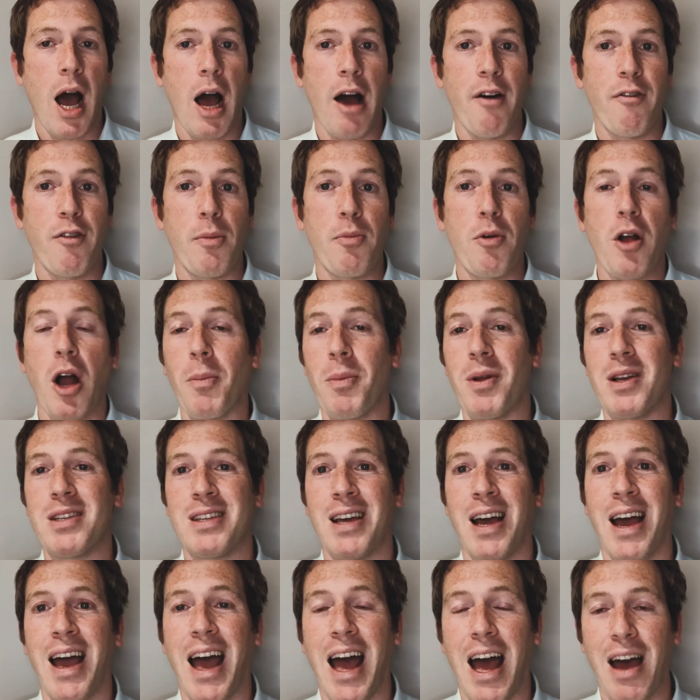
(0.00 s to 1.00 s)
for properties
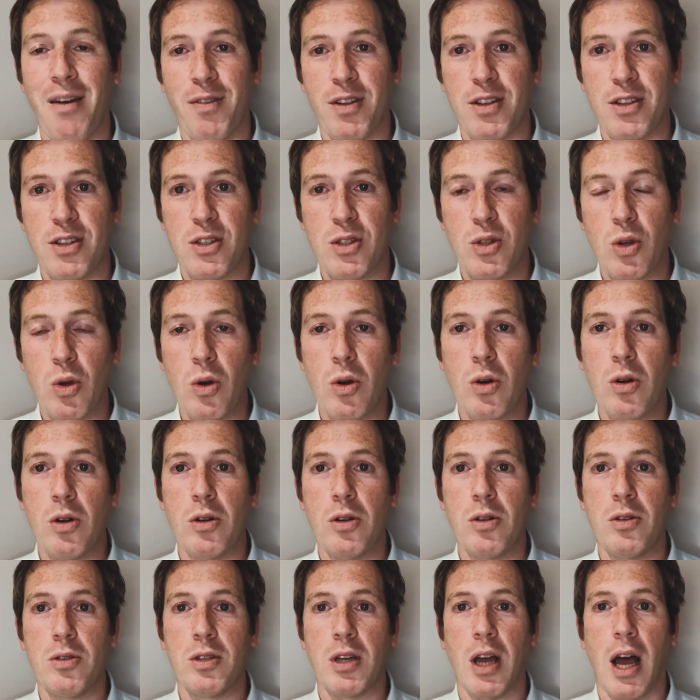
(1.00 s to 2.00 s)
that haven't
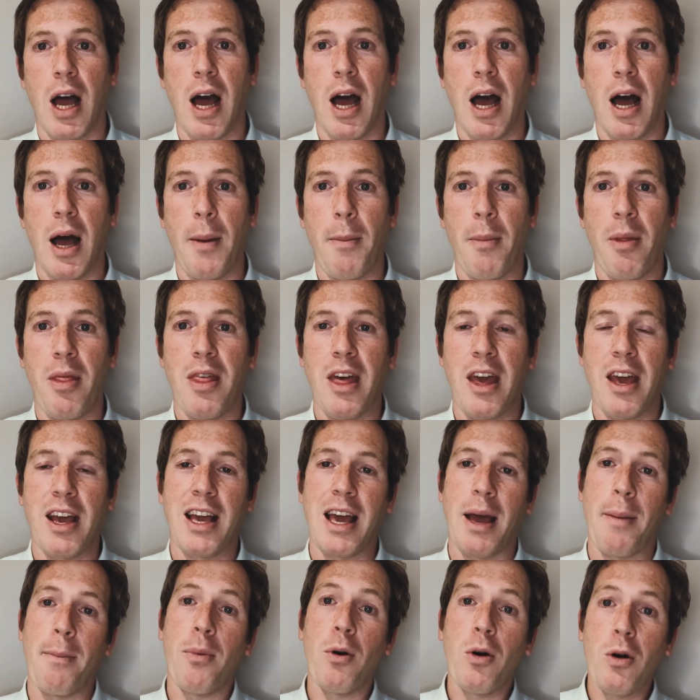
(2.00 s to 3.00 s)
sold. They
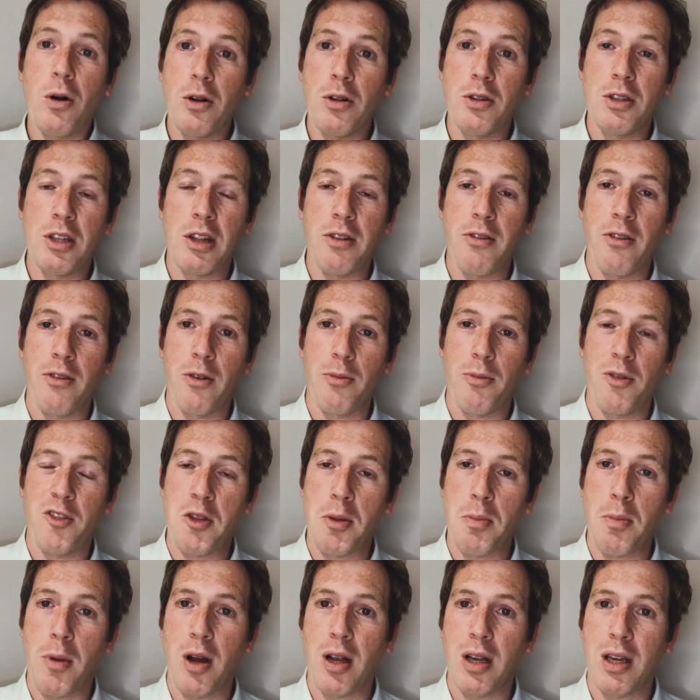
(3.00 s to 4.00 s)
get pulled from
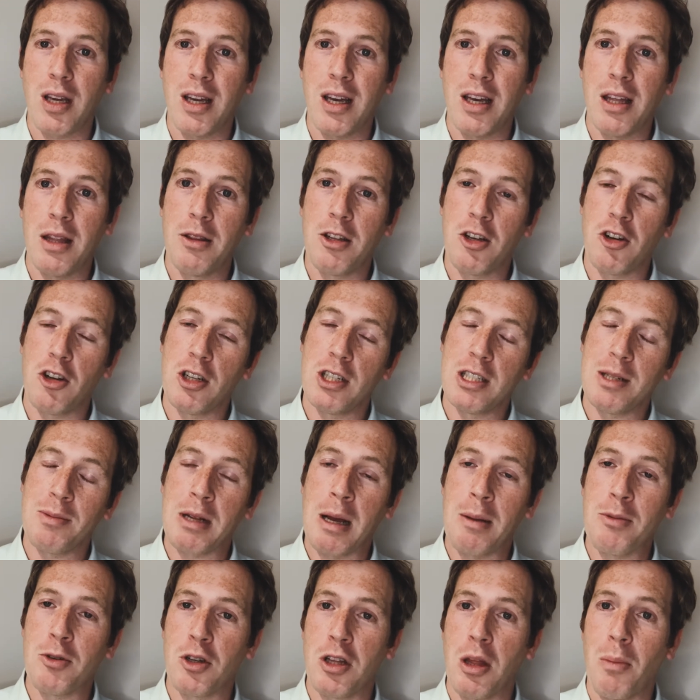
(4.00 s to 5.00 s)
the market
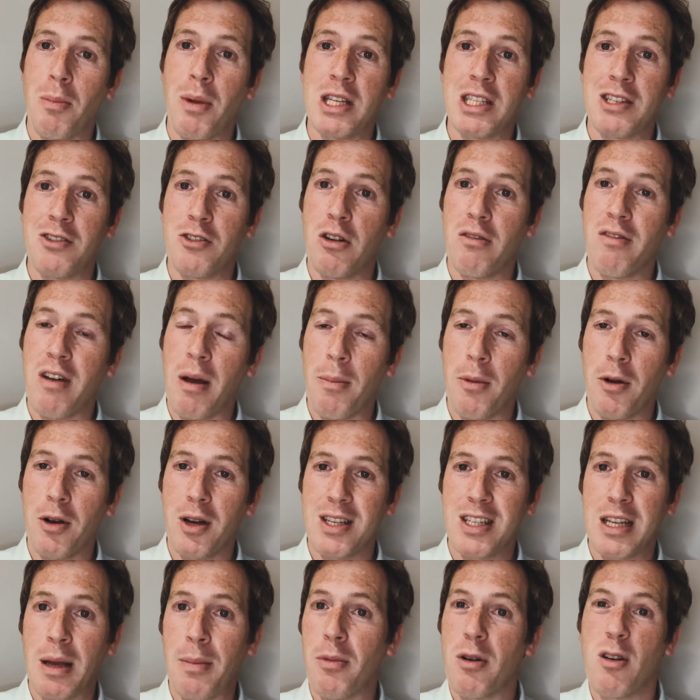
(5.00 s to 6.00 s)
sometimes during the months of November,
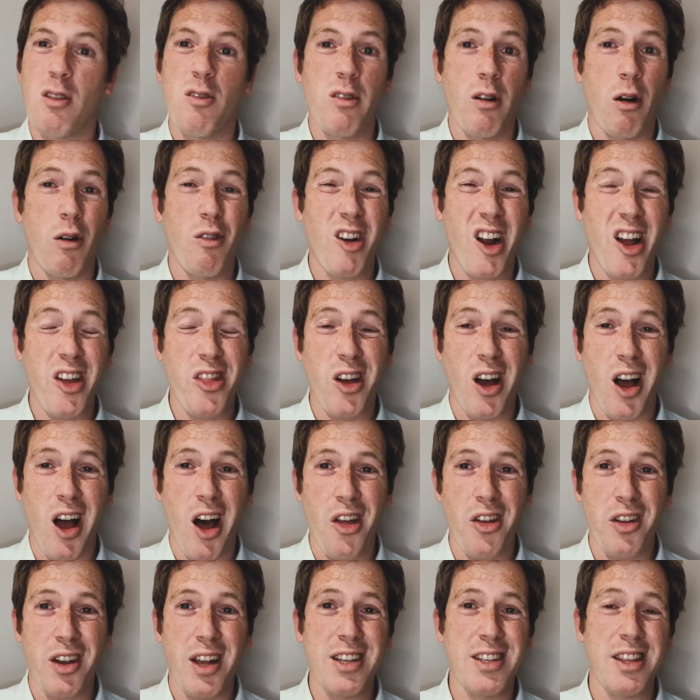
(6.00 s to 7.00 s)
December, around the
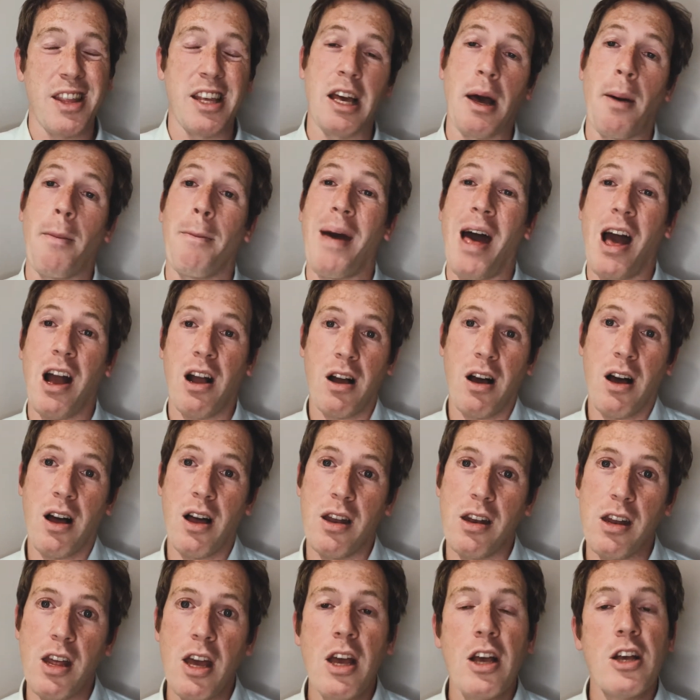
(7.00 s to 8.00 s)
holidays, and they come back
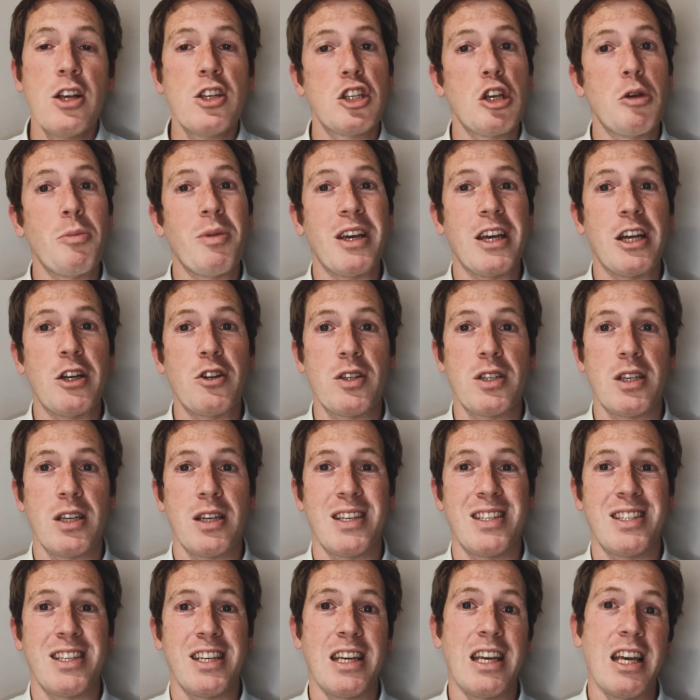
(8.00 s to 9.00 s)
on. So it'll be interesting
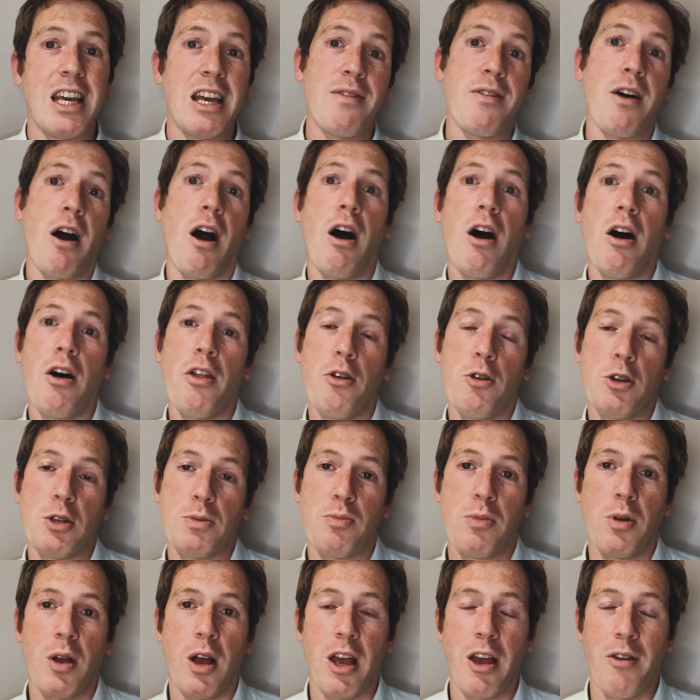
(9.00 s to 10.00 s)
to see if
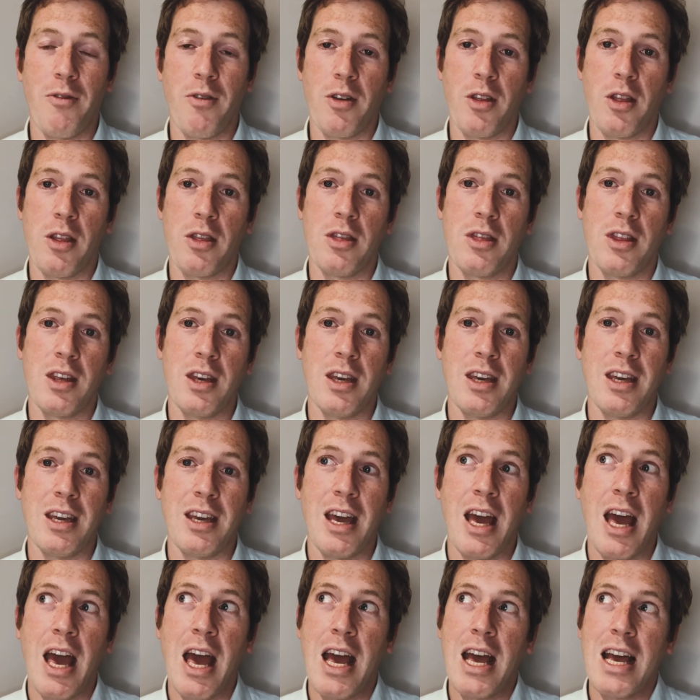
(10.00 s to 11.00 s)

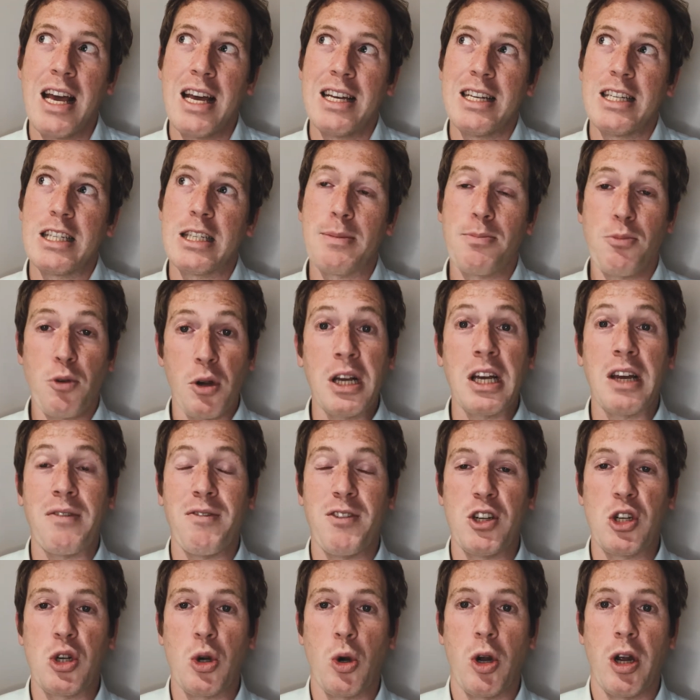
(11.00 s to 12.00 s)
the spring
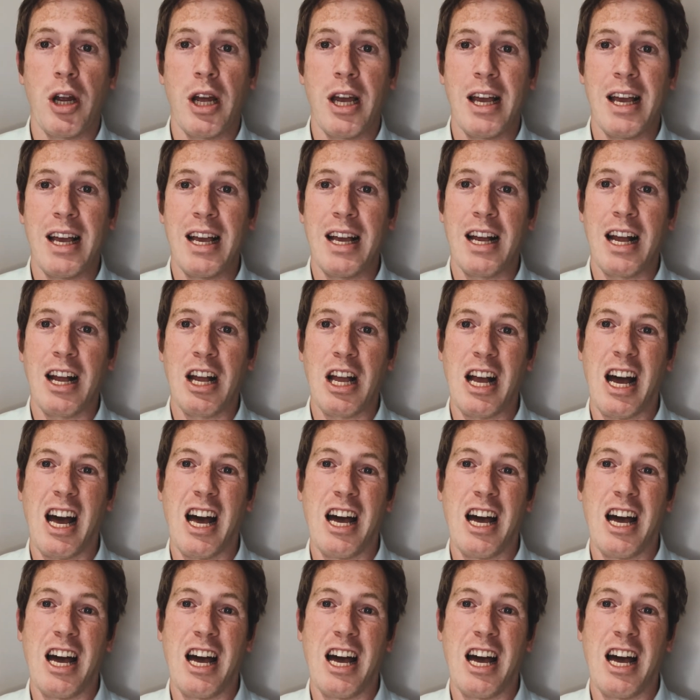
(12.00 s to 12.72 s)
inventory